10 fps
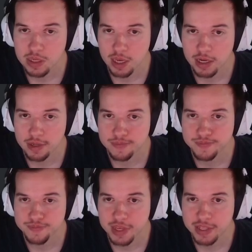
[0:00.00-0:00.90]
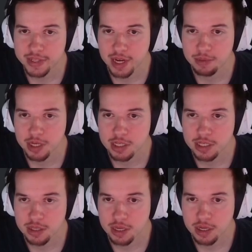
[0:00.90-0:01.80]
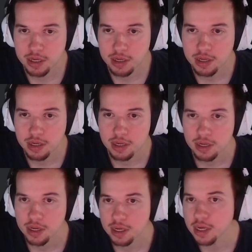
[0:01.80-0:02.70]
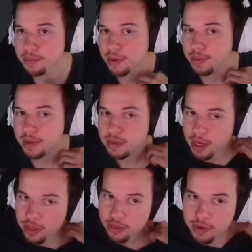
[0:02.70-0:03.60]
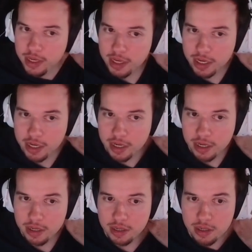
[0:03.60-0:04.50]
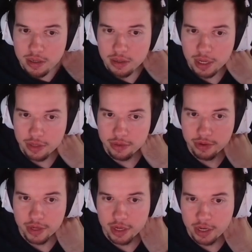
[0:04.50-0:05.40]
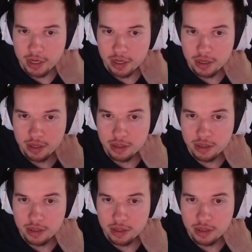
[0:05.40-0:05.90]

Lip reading: Yeah, I don't know. It's an option, I still think. But we got 3 here. We got 3 here.